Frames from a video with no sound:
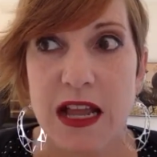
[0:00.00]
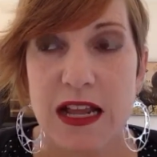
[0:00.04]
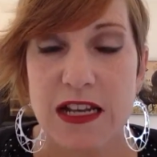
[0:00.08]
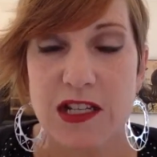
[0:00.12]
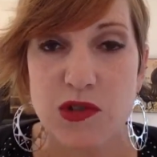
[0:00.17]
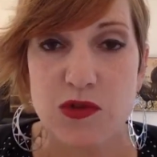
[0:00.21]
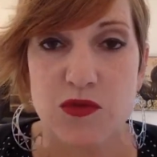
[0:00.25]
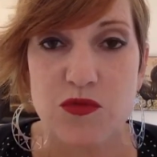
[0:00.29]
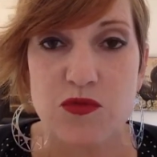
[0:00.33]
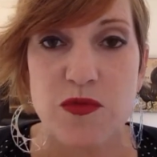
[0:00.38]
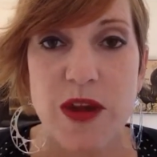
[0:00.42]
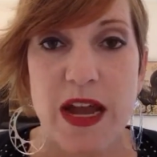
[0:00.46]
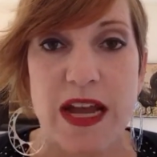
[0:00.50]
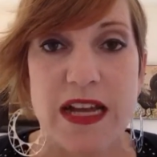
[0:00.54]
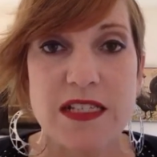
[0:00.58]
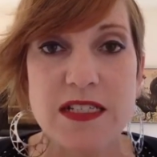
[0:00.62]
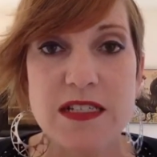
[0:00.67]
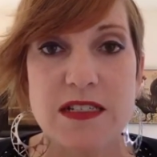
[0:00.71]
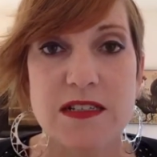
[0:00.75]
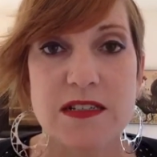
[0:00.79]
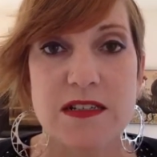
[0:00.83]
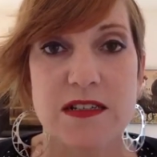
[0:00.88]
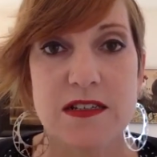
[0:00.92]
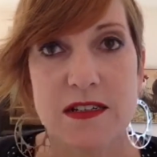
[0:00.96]

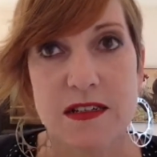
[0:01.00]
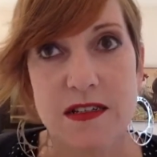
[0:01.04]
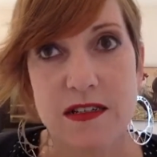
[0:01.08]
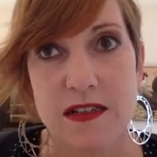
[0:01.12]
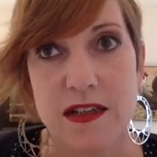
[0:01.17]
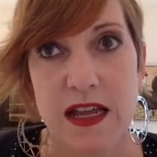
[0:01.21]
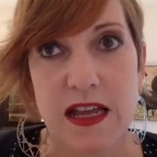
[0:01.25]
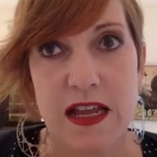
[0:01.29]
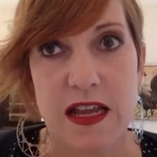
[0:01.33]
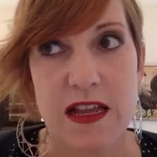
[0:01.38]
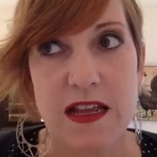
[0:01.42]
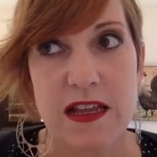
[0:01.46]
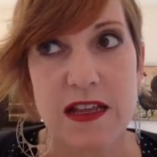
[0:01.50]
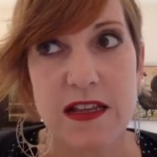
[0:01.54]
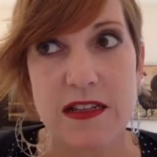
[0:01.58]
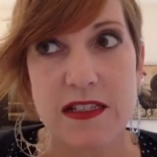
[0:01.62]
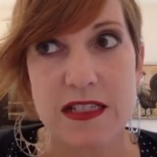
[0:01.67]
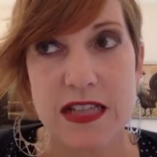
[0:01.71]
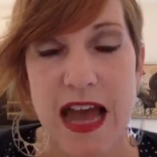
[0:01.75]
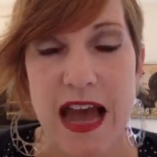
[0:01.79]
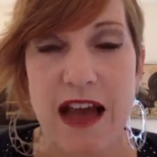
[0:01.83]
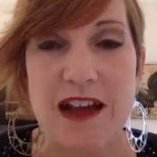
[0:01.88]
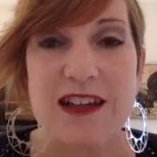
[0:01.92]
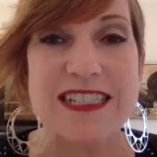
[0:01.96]
direct
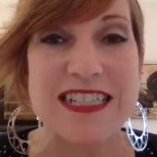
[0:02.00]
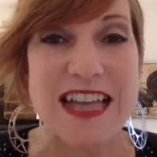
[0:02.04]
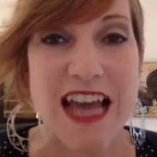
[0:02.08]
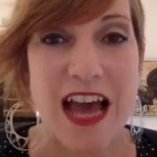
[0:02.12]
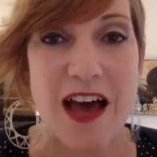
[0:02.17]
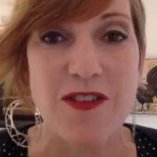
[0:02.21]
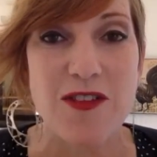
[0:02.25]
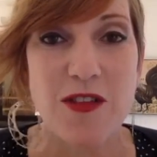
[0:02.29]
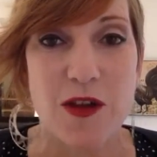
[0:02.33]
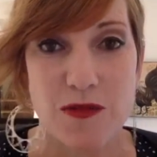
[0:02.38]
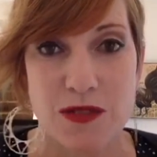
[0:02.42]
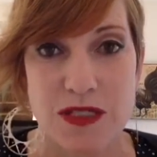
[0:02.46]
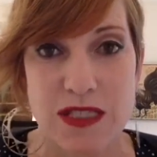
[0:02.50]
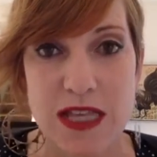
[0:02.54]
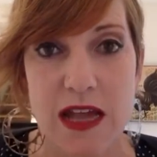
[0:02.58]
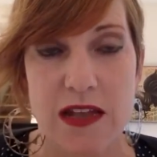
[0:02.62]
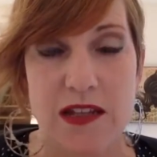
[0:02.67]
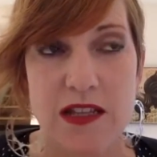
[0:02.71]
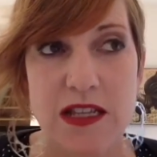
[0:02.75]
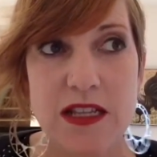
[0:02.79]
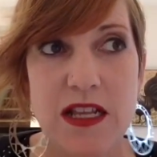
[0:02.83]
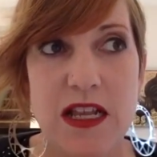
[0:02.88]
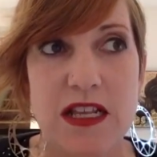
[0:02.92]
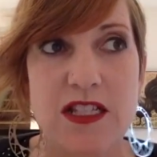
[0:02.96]
downloads,
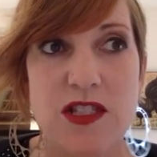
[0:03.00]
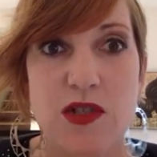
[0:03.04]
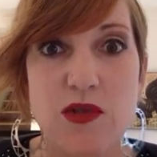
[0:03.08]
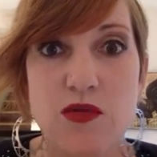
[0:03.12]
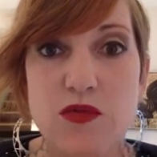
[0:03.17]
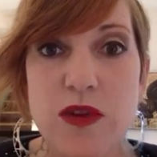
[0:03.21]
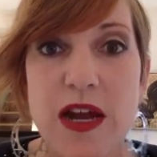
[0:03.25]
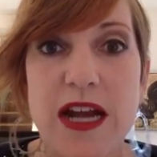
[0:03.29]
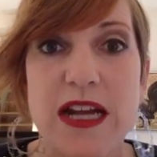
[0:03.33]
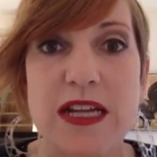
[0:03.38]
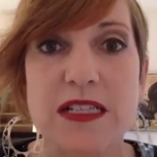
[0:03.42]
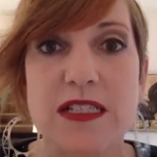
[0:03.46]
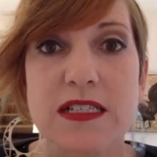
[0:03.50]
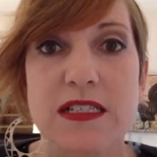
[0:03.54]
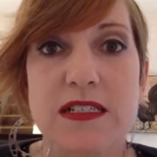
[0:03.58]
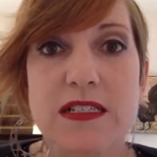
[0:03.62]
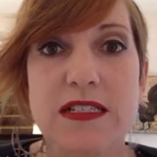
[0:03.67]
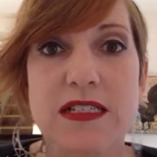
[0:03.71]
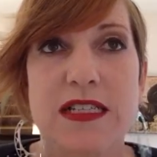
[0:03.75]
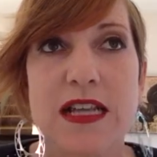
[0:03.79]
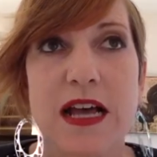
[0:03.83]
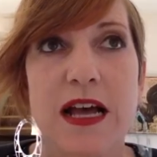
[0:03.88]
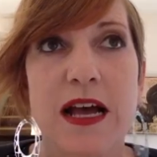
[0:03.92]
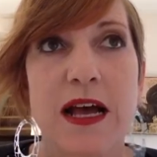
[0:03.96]
that direct,
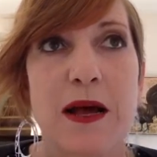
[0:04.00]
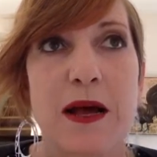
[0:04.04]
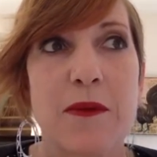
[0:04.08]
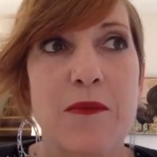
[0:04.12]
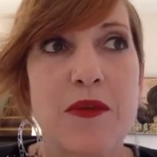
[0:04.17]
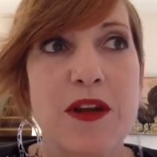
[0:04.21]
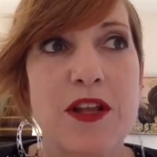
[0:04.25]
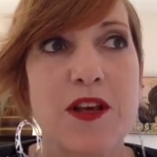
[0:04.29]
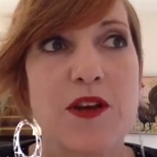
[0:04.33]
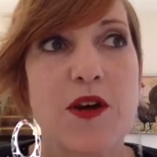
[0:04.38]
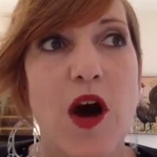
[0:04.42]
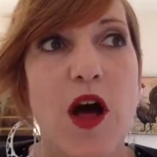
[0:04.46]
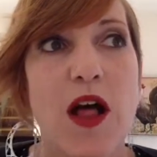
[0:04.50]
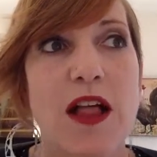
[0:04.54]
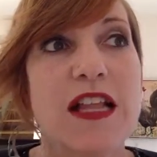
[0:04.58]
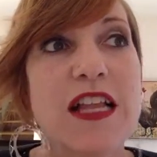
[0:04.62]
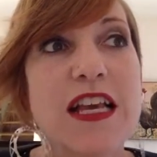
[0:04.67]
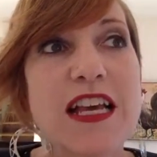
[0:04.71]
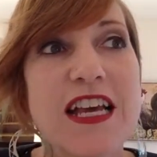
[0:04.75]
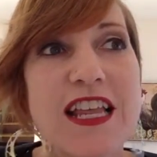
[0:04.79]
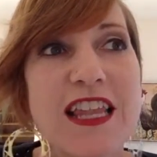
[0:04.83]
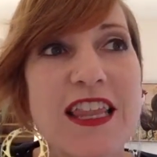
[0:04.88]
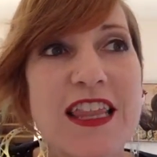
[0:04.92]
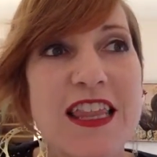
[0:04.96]

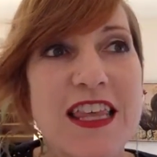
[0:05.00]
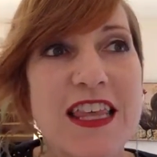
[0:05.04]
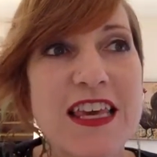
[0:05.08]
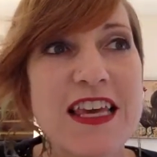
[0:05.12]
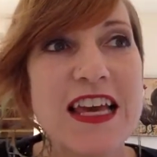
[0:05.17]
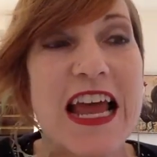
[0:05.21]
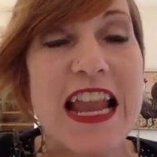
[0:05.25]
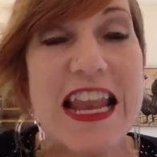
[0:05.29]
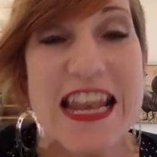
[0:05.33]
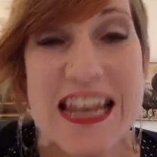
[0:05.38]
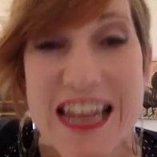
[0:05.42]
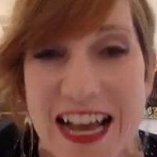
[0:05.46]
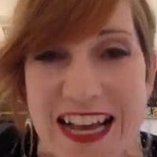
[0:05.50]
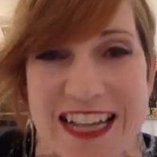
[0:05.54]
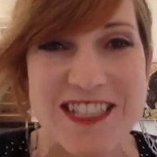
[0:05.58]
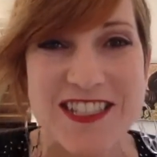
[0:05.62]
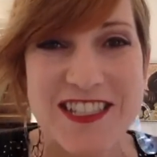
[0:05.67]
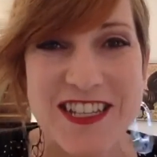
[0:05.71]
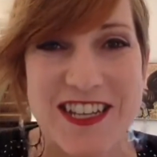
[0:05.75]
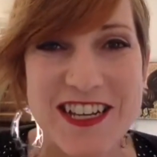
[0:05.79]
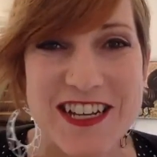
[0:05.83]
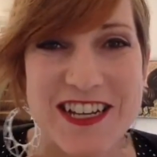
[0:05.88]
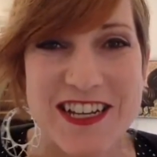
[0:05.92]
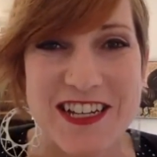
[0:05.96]
the
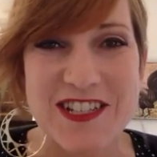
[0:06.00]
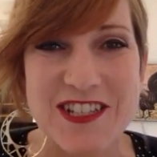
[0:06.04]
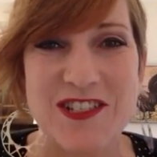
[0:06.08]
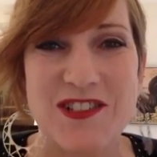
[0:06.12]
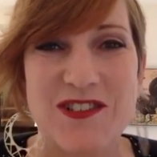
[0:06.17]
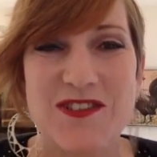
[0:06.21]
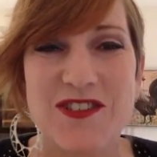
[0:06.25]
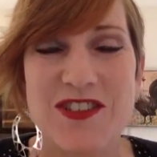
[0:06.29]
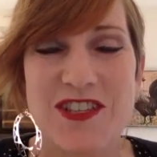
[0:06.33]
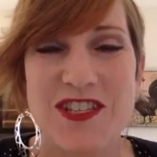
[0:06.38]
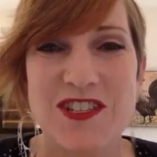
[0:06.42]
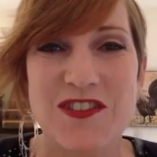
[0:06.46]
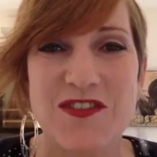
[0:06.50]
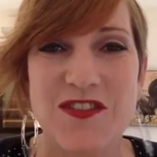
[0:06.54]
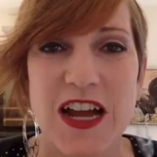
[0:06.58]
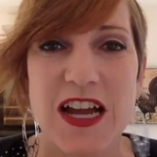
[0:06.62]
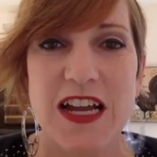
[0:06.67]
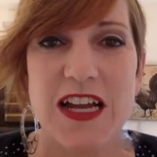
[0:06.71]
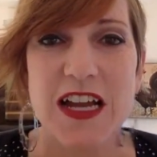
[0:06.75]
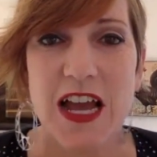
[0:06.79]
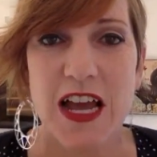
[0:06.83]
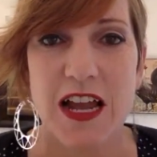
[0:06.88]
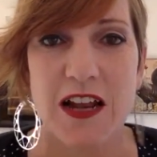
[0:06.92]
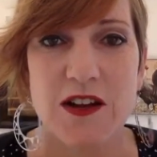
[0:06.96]
connection to the
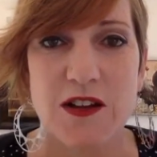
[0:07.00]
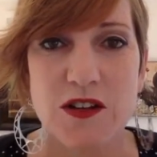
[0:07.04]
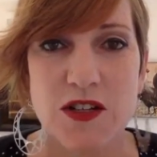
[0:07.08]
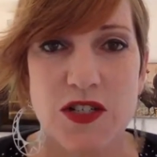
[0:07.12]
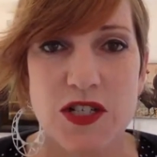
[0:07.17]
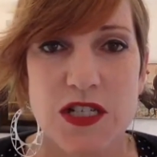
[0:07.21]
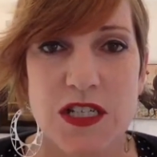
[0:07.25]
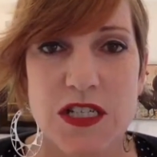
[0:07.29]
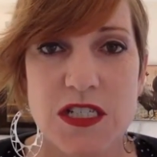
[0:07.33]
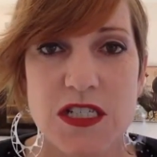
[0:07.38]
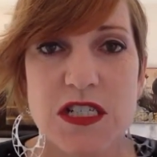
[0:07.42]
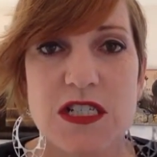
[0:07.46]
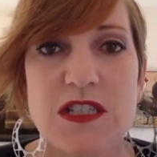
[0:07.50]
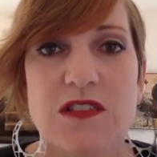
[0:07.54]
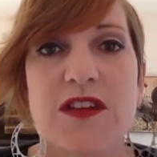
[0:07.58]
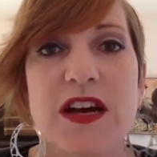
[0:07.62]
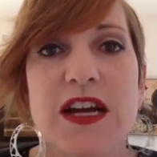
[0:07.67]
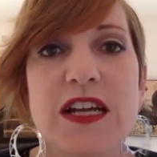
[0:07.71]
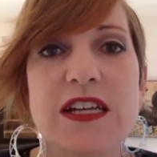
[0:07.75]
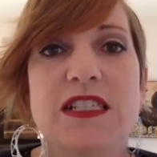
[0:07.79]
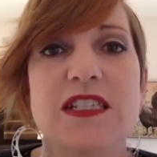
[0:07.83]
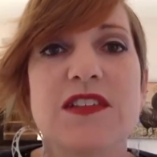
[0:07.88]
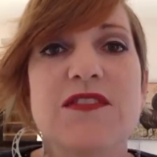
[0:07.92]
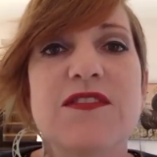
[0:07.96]
divine energy, to
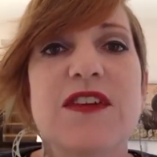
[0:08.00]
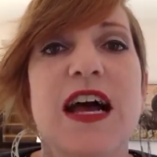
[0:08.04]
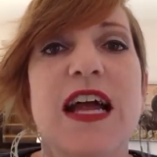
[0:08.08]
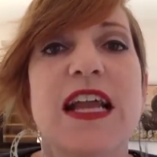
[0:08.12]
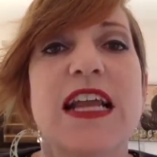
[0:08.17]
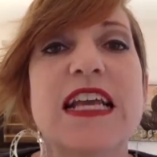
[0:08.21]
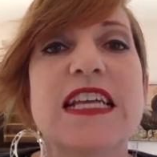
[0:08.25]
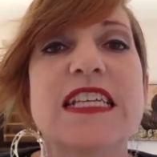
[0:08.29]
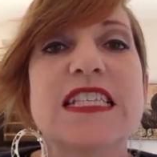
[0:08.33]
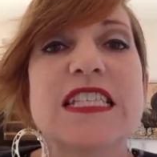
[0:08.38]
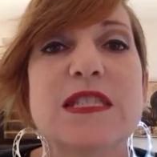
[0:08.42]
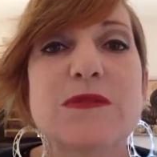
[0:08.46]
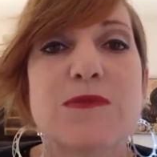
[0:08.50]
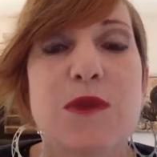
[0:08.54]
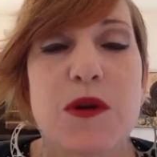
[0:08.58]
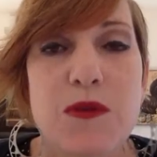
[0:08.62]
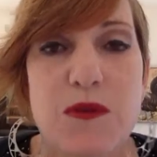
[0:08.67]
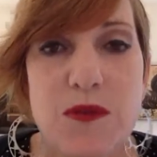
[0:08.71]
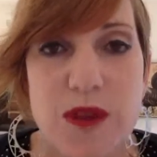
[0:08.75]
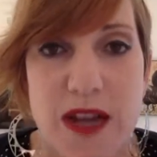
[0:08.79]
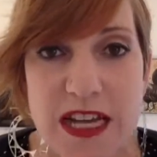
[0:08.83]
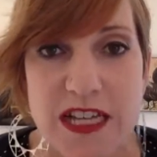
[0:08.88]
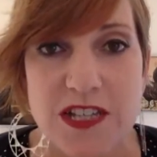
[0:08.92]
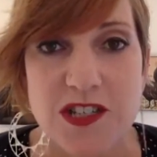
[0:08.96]
divine
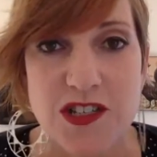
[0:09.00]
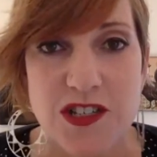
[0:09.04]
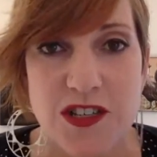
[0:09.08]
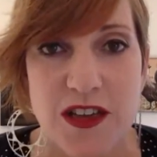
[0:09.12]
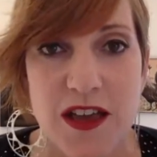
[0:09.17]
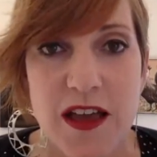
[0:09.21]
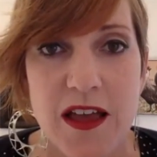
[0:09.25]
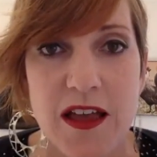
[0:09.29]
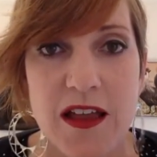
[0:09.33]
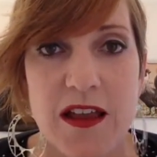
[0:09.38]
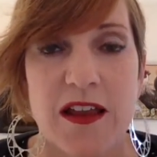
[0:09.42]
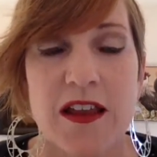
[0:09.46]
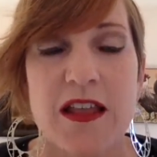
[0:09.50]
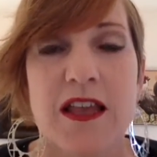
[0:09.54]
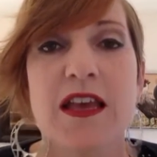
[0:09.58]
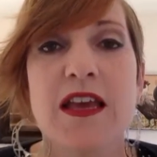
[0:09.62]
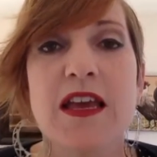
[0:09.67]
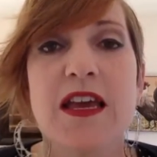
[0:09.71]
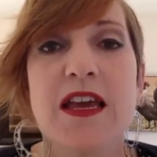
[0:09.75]
inspiration